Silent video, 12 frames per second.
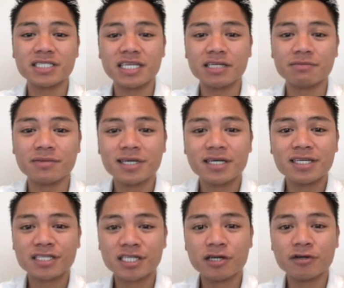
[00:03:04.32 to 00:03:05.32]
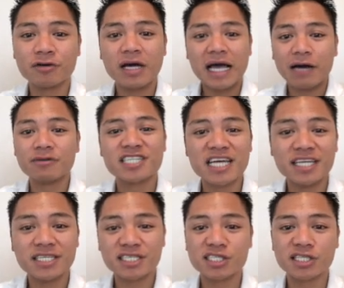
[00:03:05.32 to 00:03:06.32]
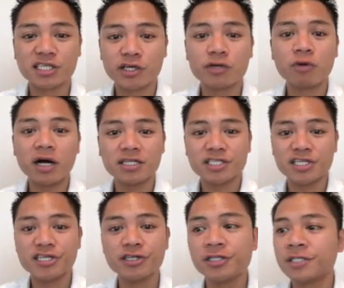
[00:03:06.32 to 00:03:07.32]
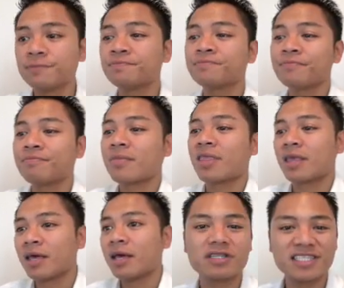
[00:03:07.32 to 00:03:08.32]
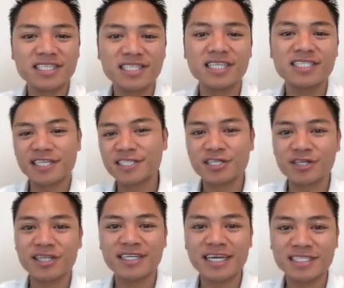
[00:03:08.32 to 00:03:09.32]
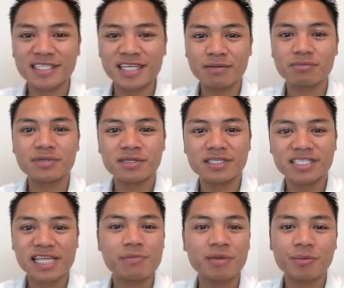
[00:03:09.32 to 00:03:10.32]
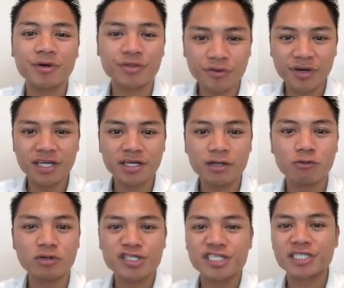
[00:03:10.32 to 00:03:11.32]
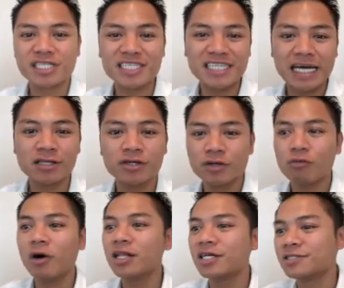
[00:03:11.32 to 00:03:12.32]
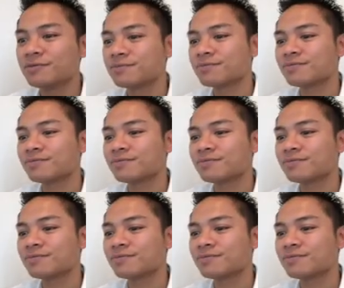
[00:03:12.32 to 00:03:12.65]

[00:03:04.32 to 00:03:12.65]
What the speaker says: team. So I would say this is a good wallet to use. This leads us to the next step, step number 3, which is to download the wallet.